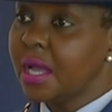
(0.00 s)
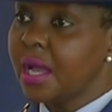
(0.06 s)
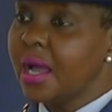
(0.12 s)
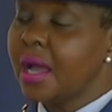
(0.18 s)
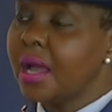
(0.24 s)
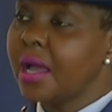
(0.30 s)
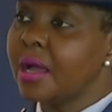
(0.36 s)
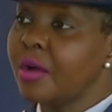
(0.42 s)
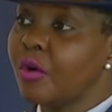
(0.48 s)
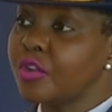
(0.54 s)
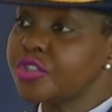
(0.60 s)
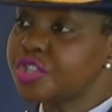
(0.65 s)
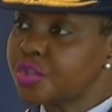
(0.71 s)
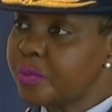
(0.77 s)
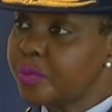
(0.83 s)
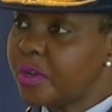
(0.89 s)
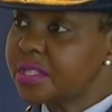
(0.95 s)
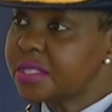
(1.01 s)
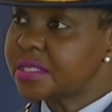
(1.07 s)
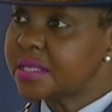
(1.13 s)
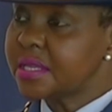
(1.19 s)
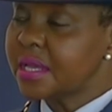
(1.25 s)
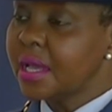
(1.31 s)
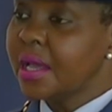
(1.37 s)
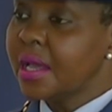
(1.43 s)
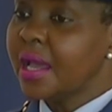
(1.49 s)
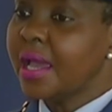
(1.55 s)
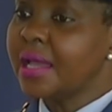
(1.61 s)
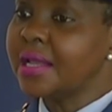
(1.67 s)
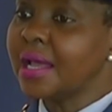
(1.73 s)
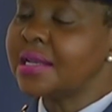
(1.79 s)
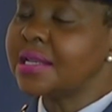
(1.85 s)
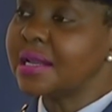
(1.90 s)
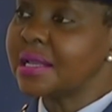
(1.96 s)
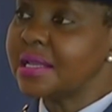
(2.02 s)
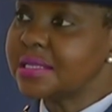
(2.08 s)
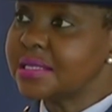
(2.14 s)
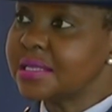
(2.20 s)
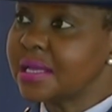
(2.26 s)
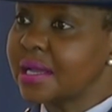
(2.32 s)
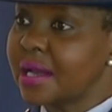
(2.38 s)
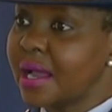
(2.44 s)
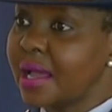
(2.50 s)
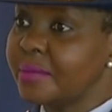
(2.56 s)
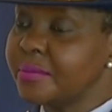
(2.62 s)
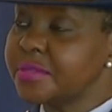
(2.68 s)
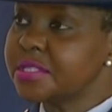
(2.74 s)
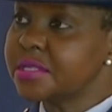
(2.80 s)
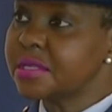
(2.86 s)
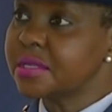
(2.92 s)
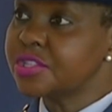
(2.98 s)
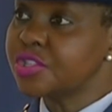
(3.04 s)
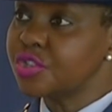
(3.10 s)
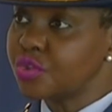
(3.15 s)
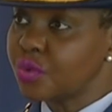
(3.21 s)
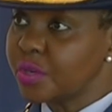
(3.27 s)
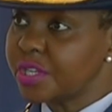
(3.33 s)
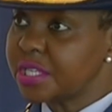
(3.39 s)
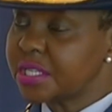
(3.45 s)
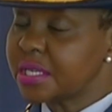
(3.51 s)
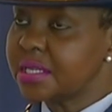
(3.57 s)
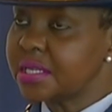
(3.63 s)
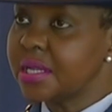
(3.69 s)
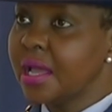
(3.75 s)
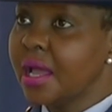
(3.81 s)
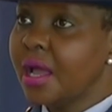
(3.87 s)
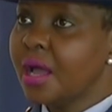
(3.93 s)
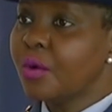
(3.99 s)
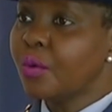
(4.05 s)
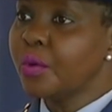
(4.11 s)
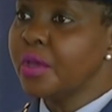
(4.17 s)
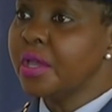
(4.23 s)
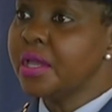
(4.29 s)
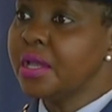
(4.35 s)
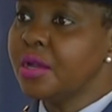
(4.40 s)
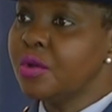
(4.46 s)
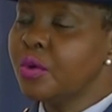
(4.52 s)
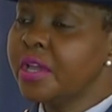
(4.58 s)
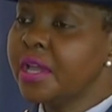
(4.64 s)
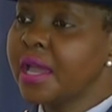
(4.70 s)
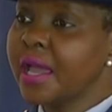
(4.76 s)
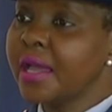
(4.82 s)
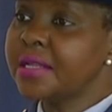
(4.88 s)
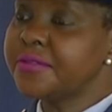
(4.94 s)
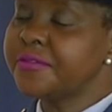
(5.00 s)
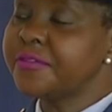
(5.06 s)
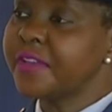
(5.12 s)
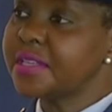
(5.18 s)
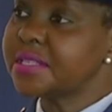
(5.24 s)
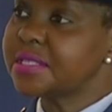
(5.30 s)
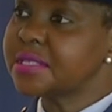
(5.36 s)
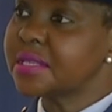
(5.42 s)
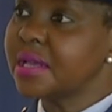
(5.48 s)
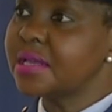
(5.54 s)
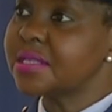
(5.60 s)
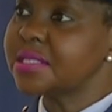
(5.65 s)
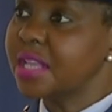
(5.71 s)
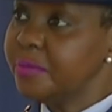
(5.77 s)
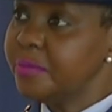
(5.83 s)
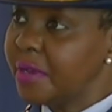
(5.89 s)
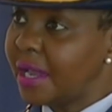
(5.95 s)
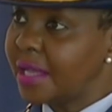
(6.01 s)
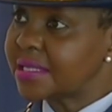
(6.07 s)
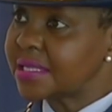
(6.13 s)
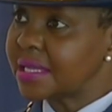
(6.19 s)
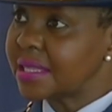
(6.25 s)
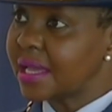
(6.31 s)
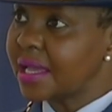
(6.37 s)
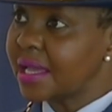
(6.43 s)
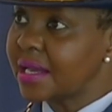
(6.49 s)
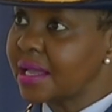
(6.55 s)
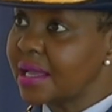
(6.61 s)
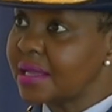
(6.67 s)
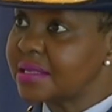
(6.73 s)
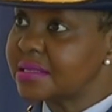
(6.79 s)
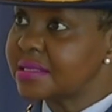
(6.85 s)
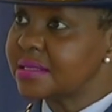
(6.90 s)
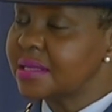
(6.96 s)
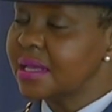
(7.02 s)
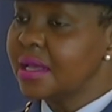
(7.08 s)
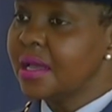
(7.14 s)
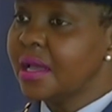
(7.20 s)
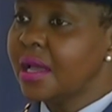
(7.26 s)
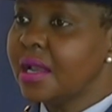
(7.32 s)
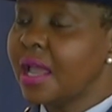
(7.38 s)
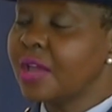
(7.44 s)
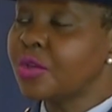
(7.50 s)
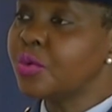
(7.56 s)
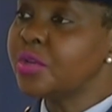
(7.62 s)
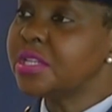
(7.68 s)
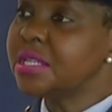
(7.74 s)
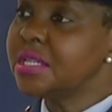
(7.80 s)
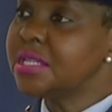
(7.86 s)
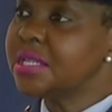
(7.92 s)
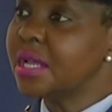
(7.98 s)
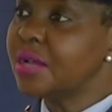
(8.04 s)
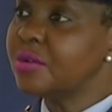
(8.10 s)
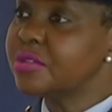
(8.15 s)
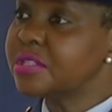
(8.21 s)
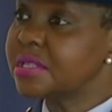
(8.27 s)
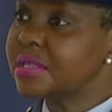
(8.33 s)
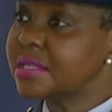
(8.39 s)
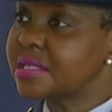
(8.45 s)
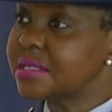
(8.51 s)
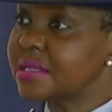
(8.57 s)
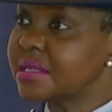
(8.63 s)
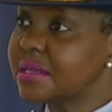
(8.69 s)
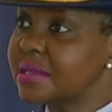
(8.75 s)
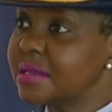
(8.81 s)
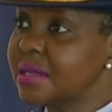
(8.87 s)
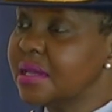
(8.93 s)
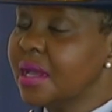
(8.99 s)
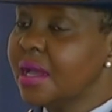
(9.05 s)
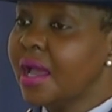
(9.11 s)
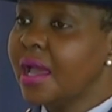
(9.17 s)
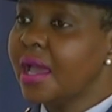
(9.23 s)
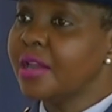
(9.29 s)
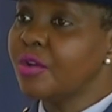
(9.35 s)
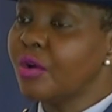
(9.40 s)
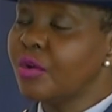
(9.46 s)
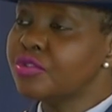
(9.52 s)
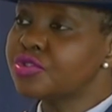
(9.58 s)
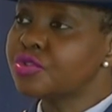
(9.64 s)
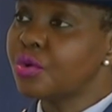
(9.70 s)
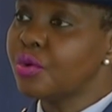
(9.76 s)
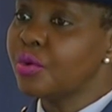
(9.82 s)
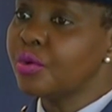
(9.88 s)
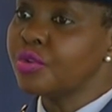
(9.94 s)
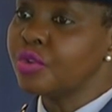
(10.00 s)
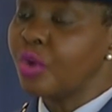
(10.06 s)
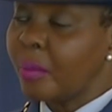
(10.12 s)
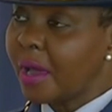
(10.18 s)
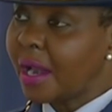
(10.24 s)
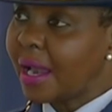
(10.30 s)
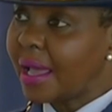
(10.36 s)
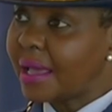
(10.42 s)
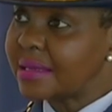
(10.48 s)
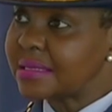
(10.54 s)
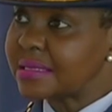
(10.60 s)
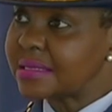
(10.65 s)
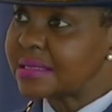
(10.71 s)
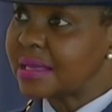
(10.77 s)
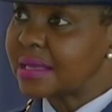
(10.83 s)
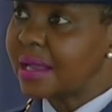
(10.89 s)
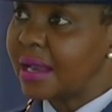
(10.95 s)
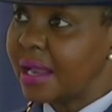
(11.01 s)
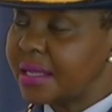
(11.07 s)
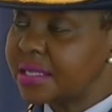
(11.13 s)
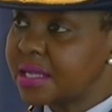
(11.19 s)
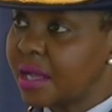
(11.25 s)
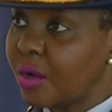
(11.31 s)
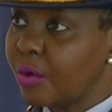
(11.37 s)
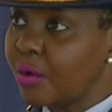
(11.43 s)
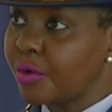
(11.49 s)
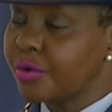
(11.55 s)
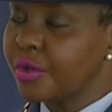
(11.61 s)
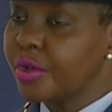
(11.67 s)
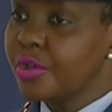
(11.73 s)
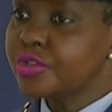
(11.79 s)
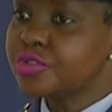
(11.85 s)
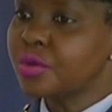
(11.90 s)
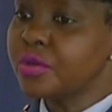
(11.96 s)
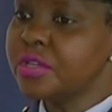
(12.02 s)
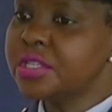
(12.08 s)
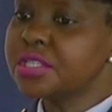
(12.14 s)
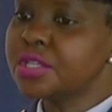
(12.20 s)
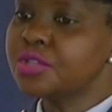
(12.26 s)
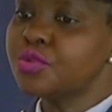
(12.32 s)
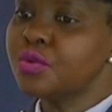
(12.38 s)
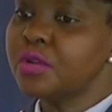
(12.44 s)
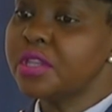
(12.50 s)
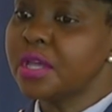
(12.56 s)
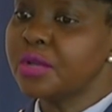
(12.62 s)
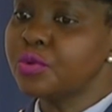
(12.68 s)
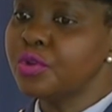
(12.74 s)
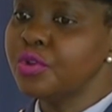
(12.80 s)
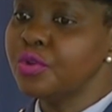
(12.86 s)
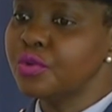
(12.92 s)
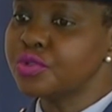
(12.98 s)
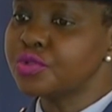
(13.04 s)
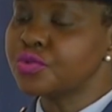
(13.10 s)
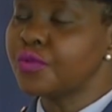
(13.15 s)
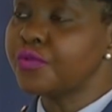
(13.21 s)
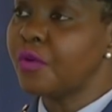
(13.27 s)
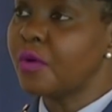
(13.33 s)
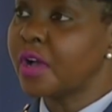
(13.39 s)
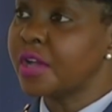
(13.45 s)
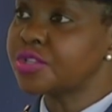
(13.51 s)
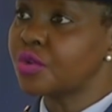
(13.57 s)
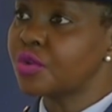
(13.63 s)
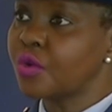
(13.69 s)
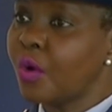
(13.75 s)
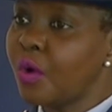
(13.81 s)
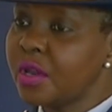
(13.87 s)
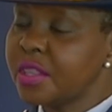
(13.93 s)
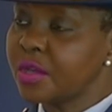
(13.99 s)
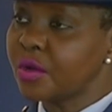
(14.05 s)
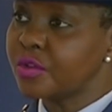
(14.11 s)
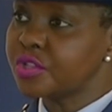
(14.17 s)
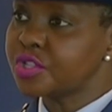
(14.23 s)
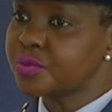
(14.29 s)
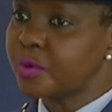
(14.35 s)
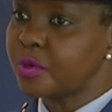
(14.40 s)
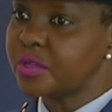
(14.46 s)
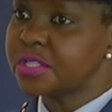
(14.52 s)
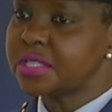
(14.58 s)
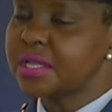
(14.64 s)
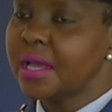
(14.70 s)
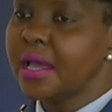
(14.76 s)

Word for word: hotspots, and address the crimes situation. We're looking at first stabilizing the areas, like we did in Lusikisiki, and also normalize later on. So it is a tool that we use to focus on all the hotspots.